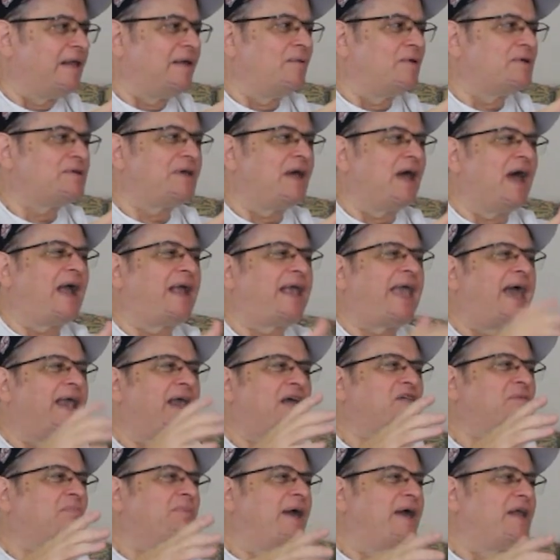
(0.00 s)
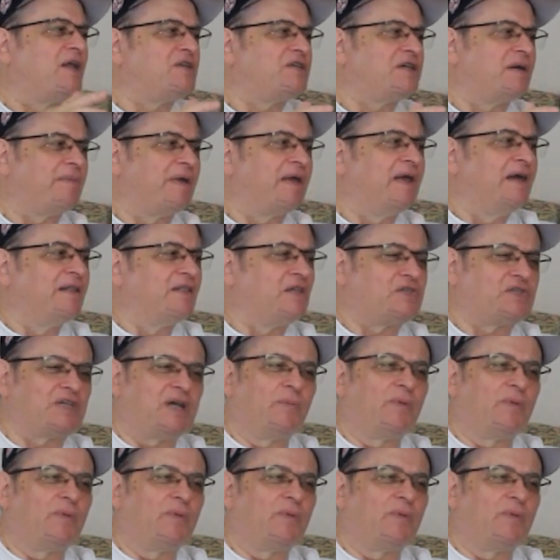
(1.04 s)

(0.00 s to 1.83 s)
I mean, it was, I can't explain it, Jimmy.